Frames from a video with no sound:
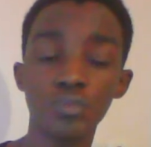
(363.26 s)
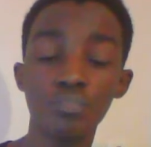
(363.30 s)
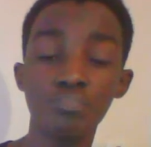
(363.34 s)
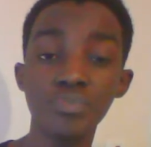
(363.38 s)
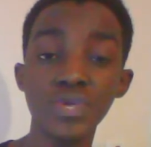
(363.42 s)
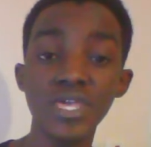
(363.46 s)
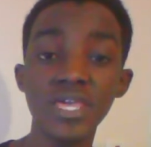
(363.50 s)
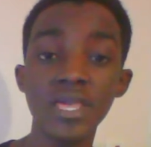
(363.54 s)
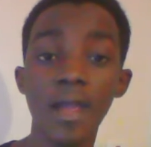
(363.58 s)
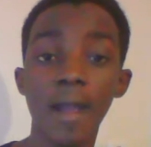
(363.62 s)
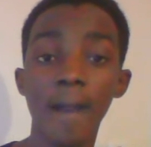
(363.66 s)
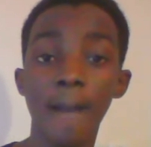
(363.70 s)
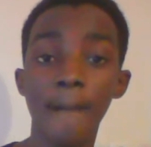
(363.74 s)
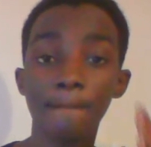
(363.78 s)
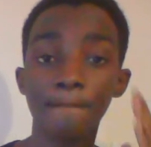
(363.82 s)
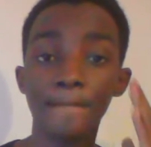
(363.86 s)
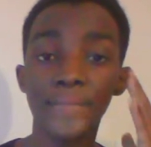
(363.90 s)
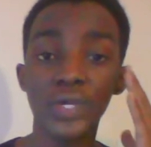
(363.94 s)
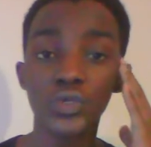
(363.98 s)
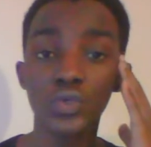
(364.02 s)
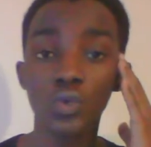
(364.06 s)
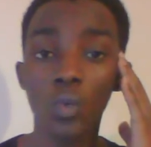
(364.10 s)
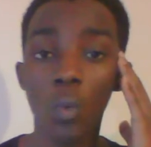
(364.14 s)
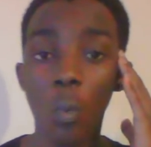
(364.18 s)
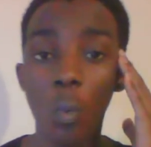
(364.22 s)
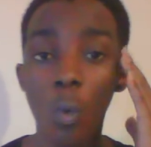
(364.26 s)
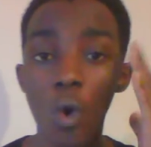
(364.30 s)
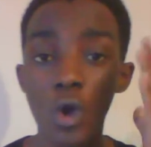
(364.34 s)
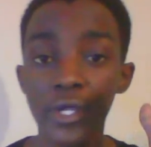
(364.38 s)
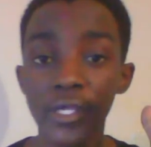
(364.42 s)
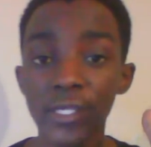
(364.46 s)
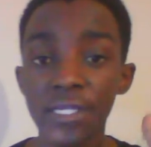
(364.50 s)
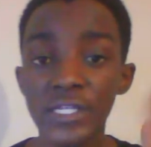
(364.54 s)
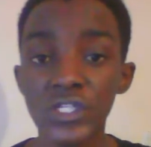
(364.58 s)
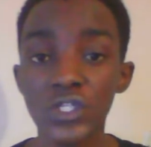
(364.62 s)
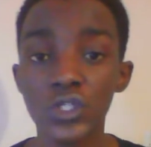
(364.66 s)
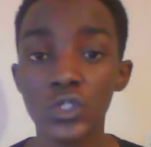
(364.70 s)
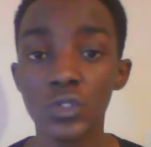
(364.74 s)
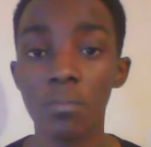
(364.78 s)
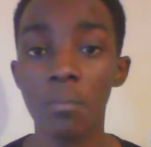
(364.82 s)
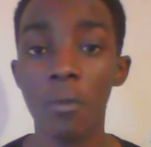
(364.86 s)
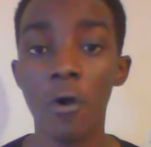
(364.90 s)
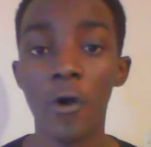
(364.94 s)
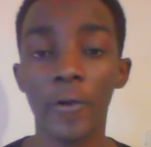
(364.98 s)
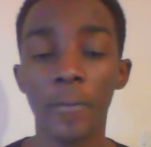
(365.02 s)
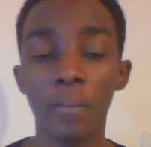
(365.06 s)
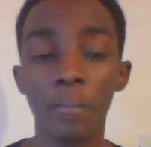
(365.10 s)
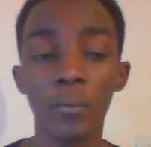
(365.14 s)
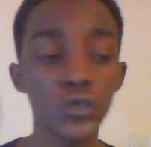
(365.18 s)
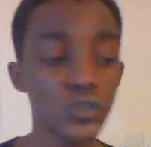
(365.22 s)
to be, but you're working
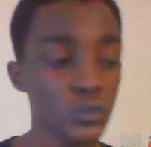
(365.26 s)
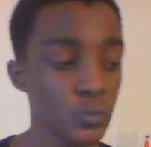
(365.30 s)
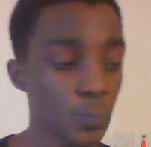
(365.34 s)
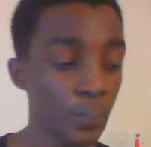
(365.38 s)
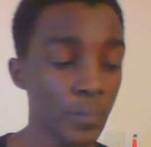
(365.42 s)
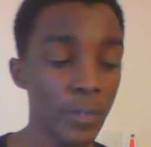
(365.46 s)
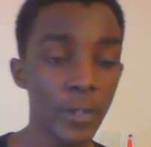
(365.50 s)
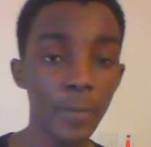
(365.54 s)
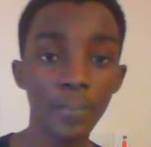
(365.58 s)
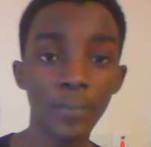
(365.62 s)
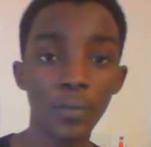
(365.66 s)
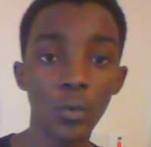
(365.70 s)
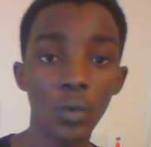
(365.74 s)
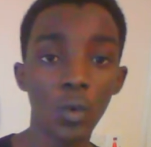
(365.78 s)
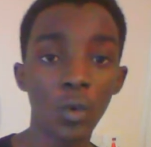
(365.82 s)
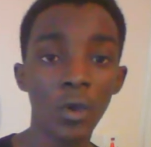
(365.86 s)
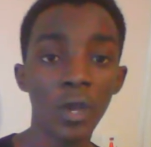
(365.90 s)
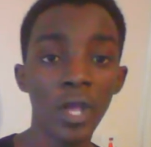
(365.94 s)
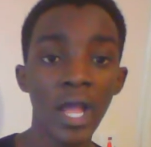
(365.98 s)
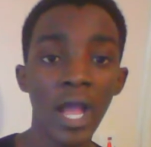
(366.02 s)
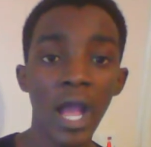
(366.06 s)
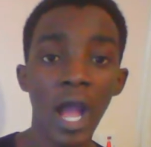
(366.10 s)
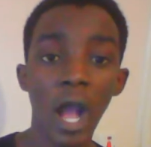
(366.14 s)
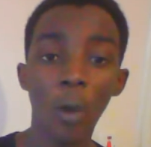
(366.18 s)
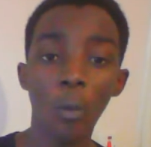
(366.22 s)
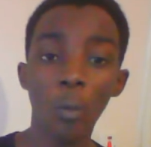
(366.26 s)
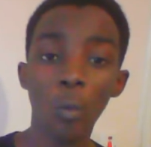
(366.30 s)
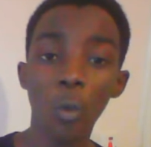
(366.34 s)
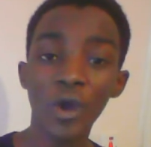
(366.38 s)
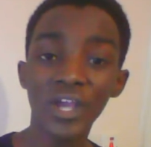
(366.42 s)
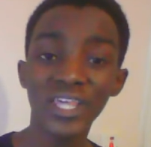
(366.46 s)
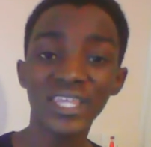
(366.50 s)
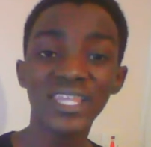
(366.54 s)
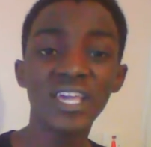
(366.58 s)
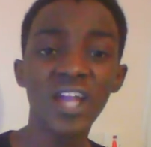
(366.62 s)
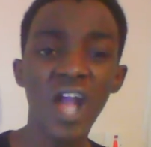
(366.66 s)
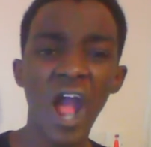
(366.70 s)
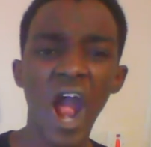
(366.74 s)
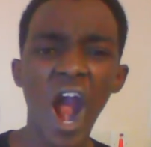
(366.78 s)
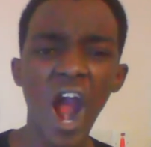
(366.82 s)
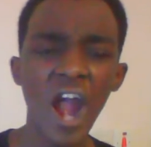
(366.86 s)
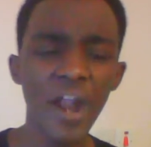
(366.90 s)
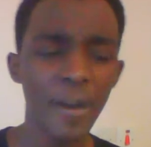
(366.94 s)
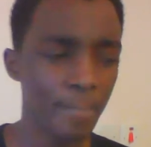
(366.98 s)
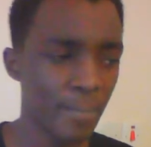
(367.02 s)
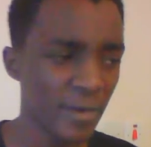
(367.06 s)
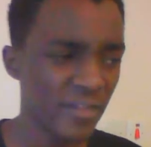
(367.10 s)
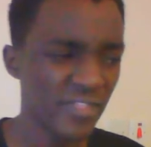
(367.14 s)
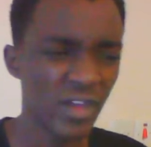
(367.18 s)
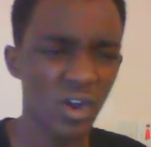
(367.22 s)
smart. Most people are working
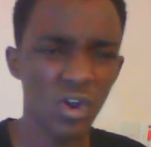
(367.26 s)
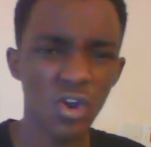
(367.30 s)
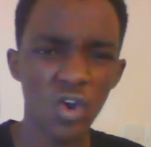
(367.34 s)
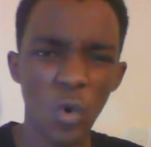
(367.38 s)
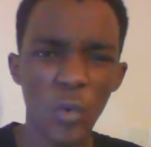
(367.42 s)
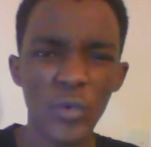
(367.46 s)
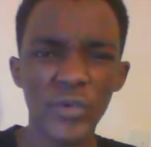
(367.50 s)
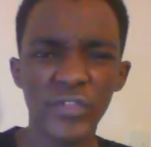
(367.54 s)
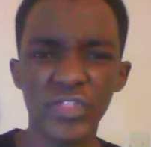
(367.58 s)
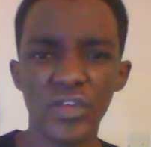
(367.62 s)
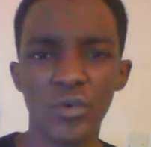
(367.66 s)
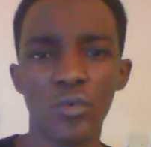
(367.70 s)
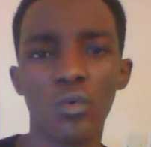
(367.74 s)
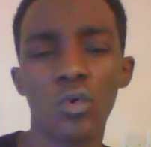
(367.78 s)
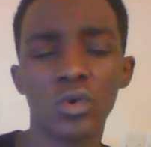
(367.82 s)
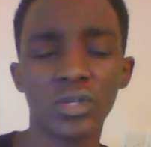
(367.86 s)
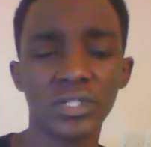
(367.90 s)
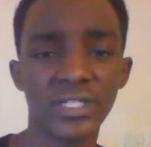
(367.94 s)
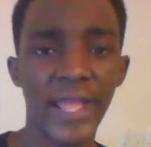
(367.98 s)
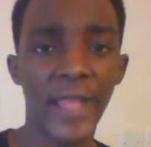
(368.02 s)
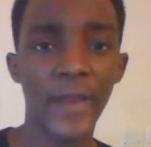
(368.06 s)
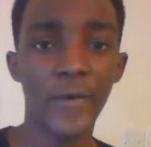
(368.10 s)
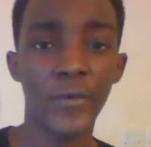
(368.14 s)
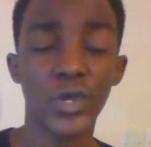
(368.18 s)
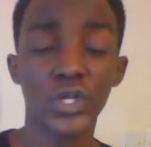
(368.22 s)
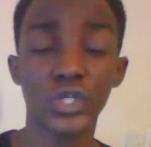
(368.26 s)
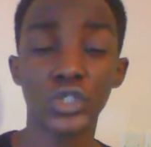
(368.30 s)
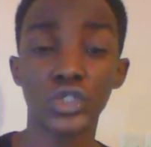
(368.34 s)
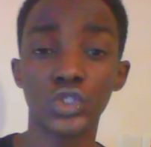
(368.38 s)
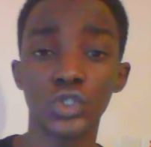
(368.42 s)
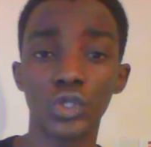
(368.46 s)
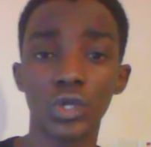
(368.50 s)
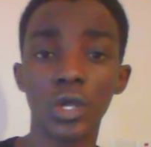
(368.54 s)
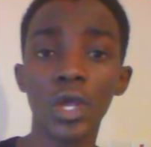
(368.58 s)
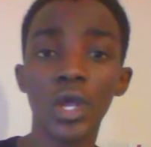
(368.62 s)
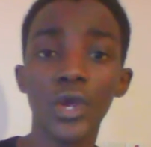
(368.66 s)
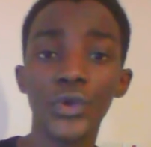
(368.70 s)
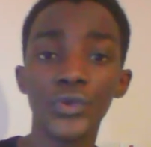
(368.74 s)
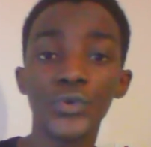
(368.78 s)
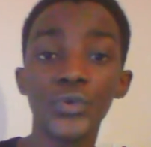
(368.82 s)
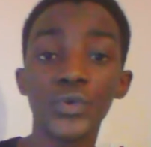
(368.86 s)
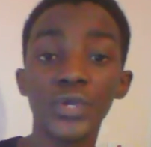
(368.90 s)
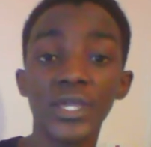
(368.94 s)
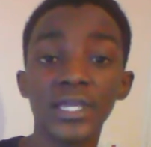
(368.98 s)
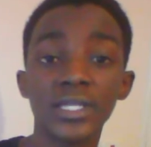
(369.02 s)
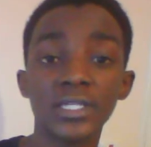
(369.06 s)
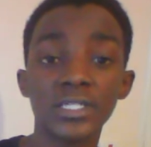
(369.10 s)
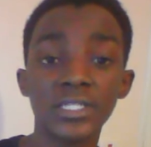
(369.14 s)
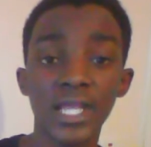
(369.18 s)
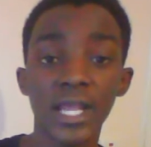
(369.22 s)
hard, but they're going the wrong direction. You
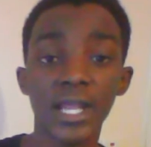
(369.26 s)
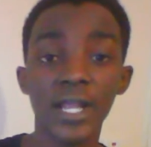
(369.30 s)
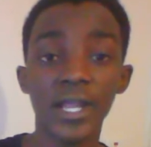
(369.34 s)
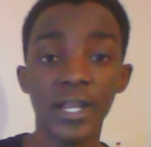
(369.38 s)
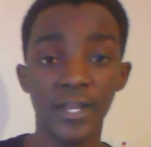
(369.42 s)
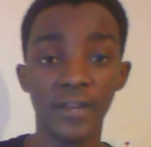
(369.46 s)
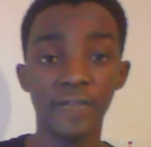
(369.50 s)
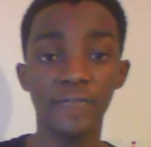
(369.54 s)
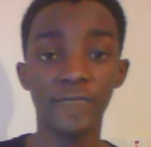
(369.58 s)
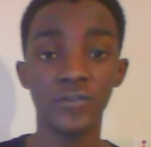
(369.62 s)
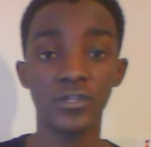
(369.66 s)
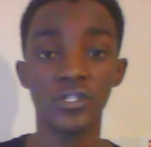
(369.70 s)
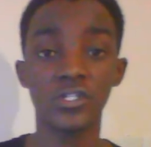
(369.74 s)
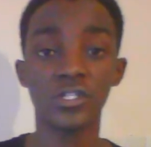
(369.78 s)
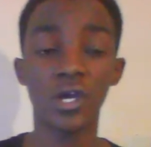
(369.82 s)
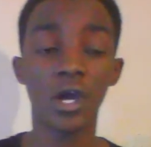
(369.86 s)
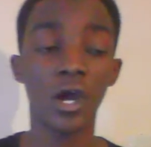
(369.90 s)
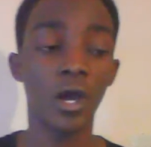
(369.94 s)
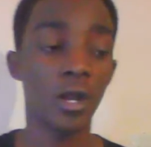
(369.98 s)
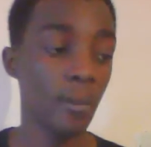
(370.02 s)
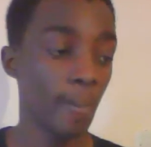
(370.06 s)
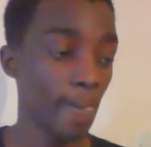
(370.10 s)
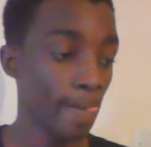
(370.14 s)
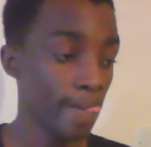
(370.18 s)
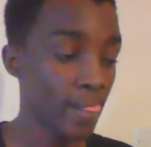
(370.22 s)
can take a different turn.